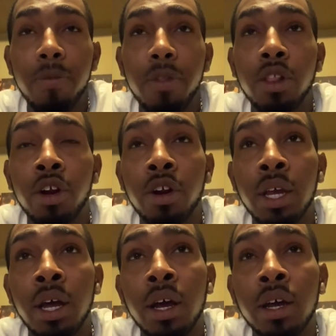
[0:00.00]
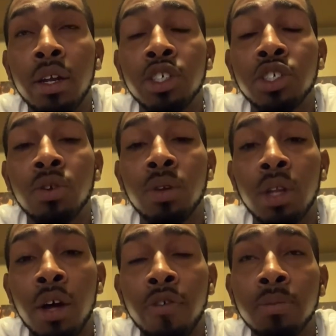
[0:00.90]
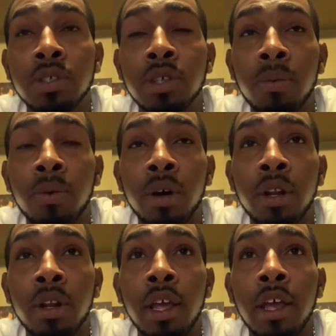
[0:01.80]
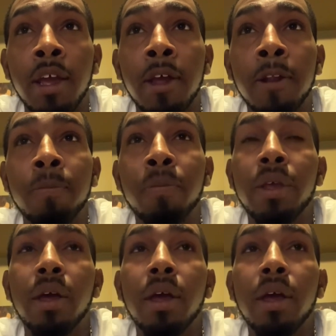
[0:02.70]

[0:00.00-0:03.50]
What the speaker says: Learning unconditional love from someone and